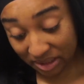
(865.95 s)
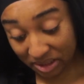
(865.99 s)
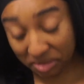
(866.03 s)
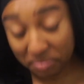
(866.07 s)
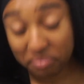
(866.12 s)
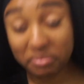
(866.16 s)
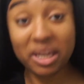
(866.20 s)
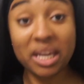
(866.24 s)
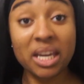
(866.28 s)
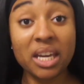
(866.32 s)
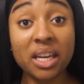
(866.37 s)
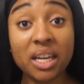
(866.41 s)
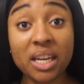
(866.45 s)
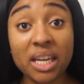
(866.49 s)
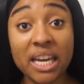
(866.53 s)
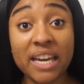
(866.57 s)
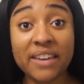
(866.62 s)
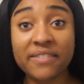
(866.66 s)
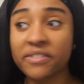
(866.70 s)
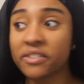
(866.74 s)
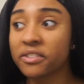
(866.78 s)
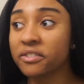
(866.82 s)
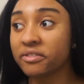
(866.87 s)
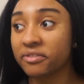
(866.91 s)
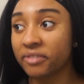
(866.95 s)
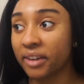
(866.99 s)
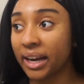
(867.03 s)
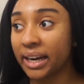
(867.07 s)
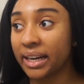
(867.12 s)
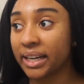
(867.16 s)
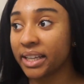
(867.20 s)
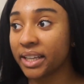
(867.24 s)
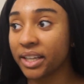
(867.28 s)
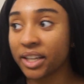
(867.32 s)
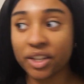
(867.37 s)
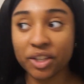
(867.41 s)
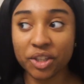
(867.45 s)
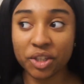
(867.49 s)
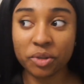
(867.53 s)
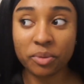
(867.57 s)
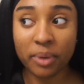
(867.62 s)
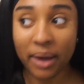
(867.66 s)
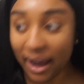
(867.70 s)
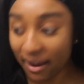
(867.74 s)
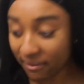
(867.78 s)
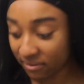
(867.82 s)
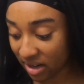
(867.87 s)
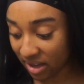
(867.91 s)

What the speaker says: me, if you're fighting, you have